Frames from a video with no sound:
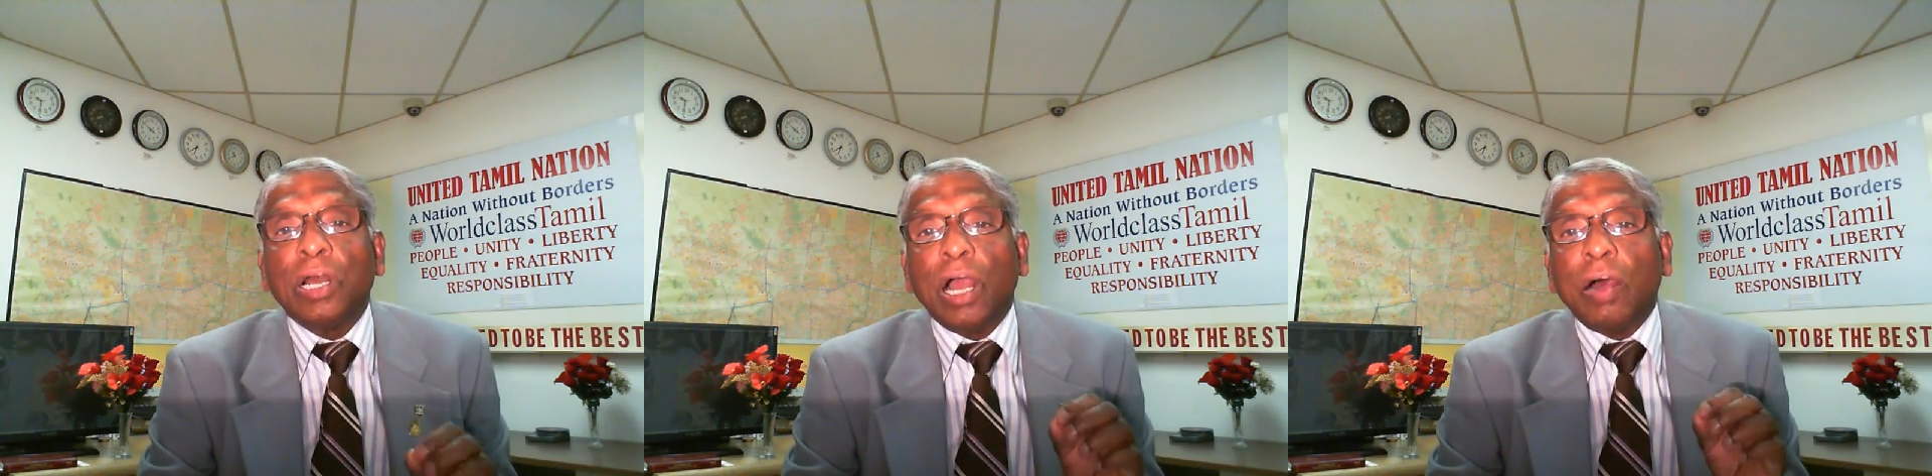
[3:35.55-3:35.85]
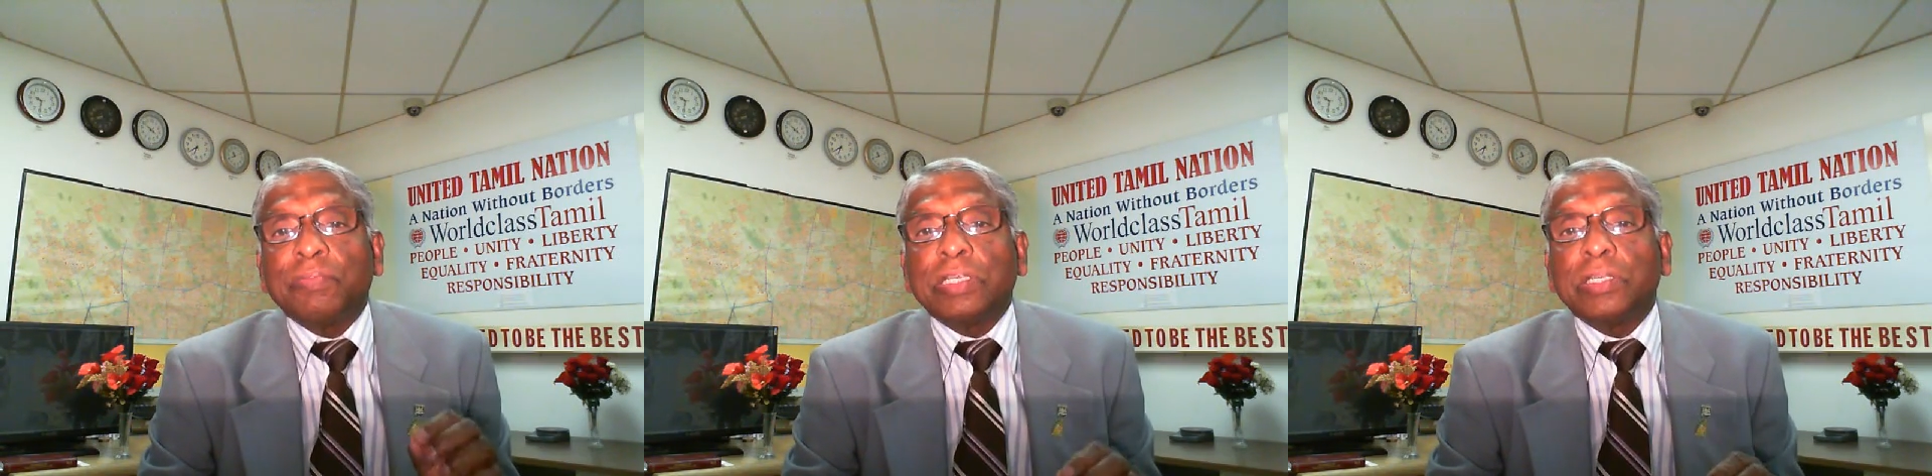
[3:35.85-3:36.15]

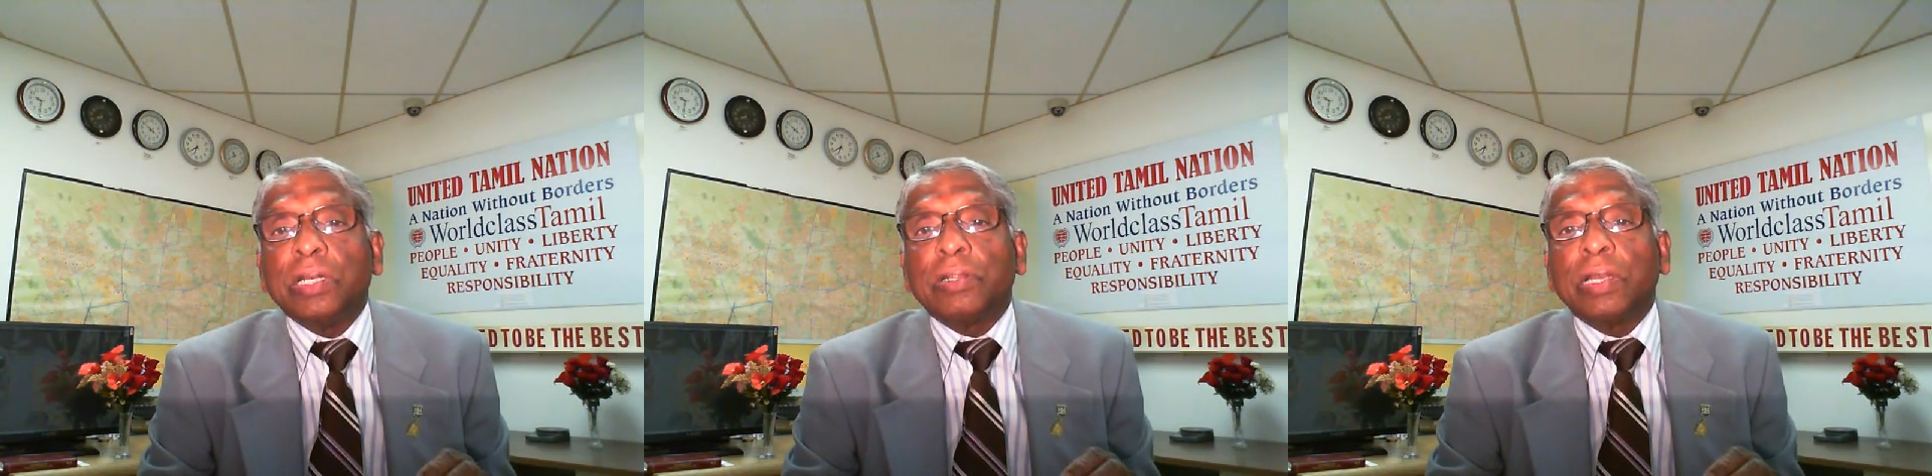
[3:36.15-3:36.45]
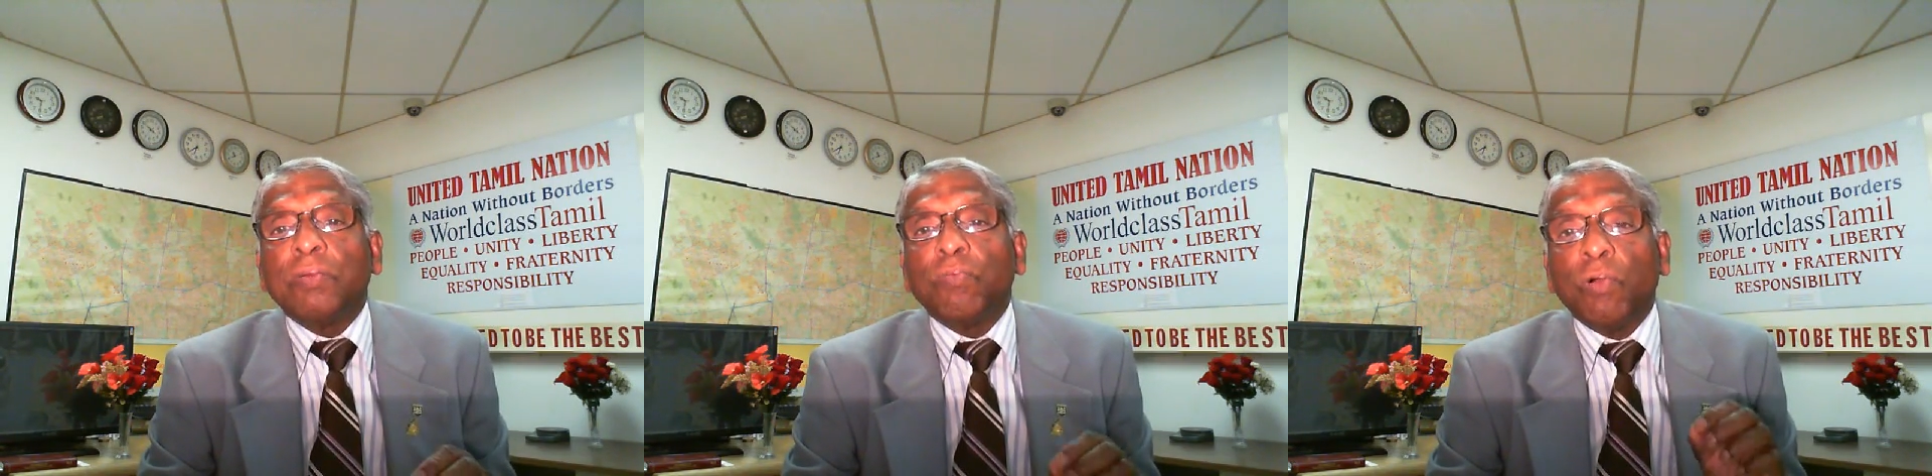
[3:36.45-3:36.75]
of the
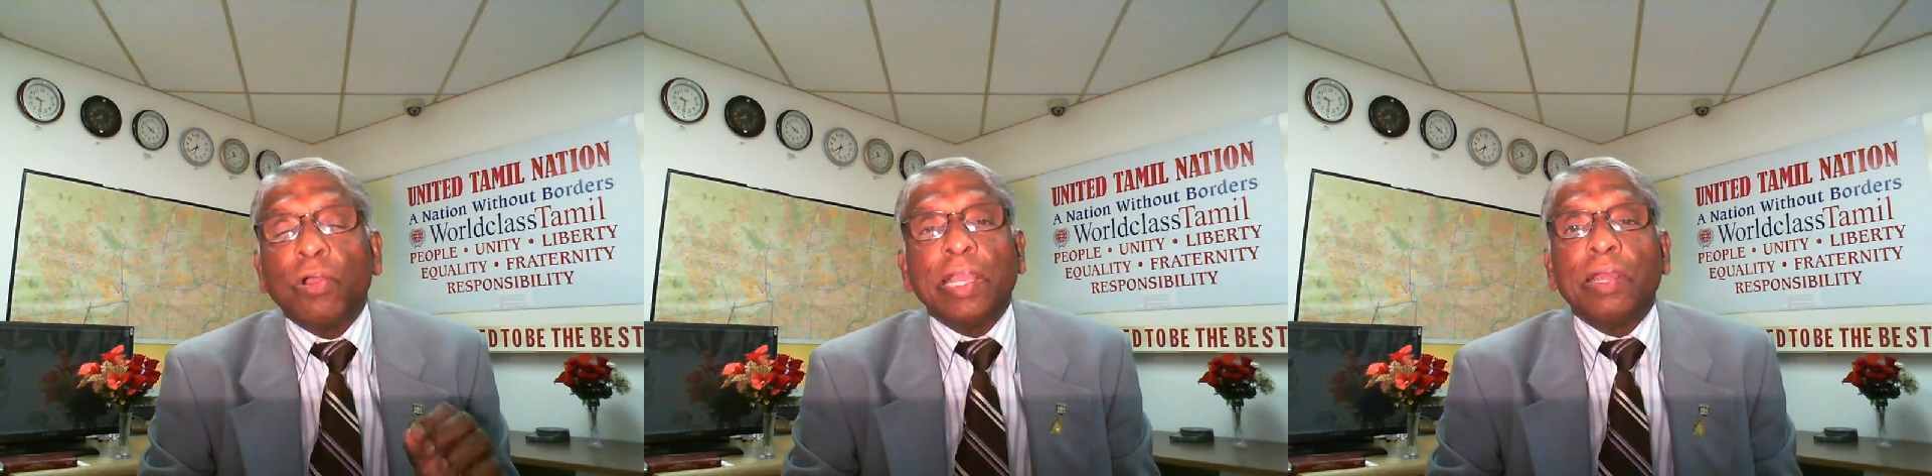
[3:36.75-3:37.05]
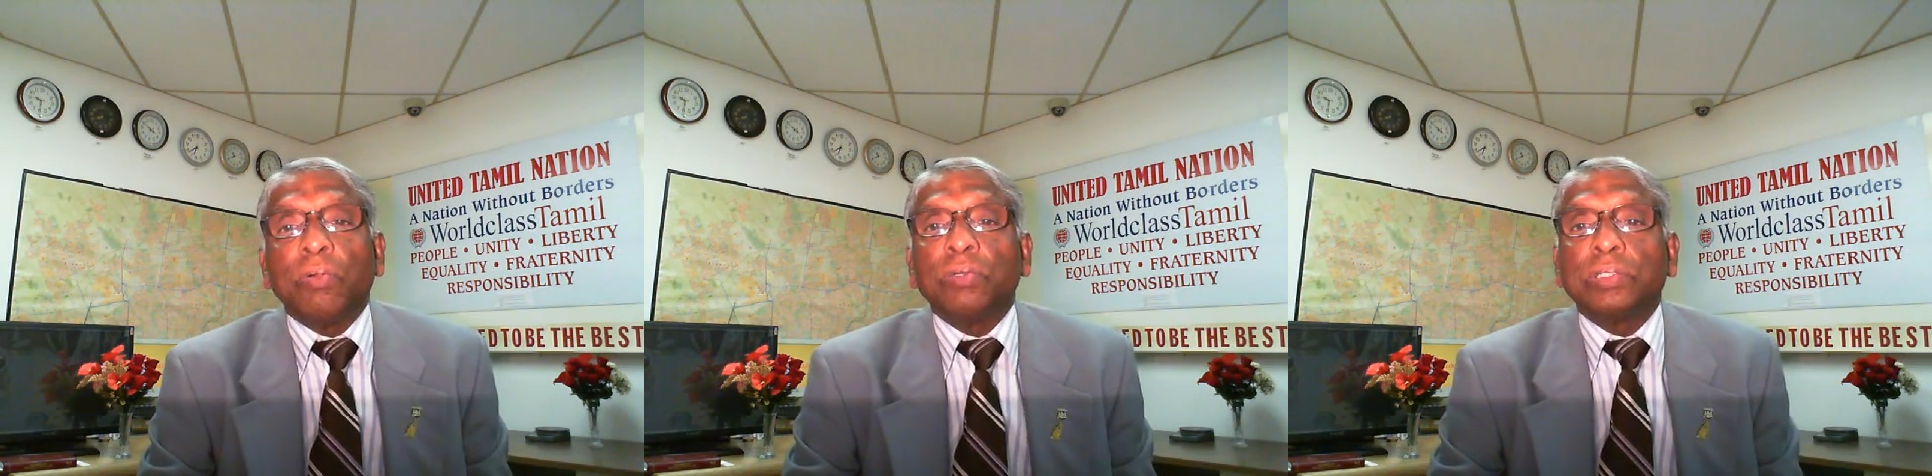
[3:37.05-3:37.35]
children war
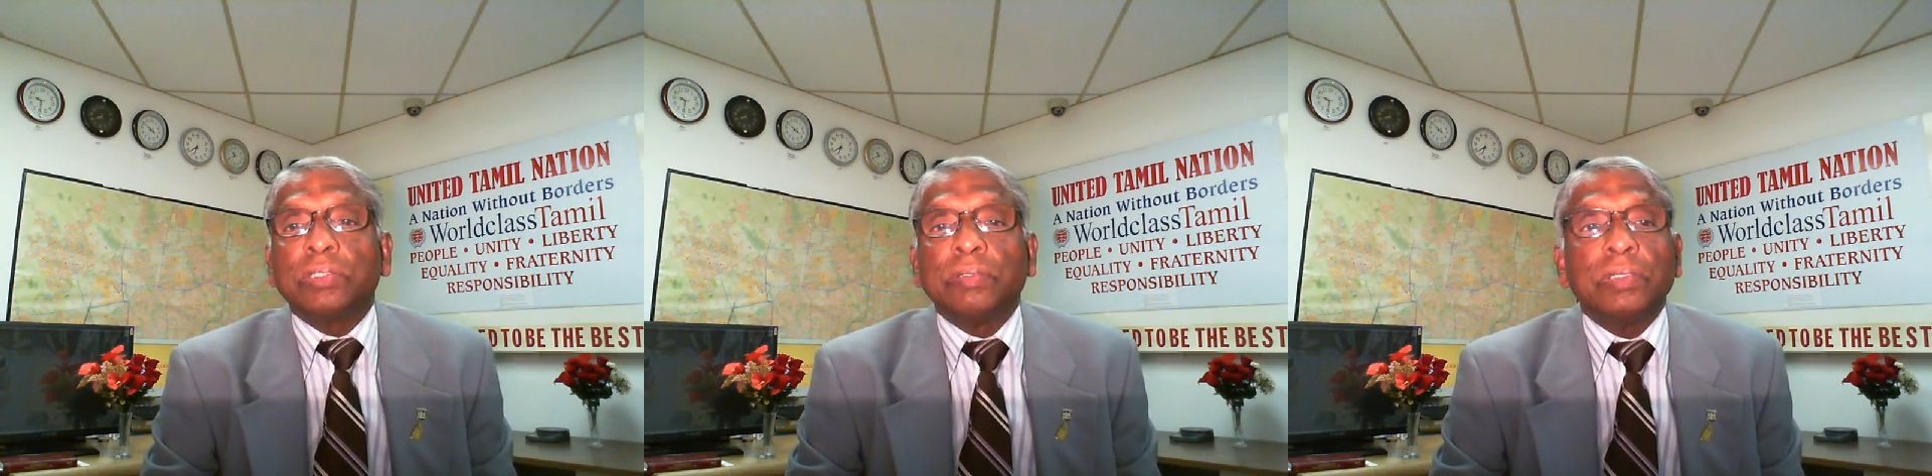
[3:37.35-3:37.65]
heroes.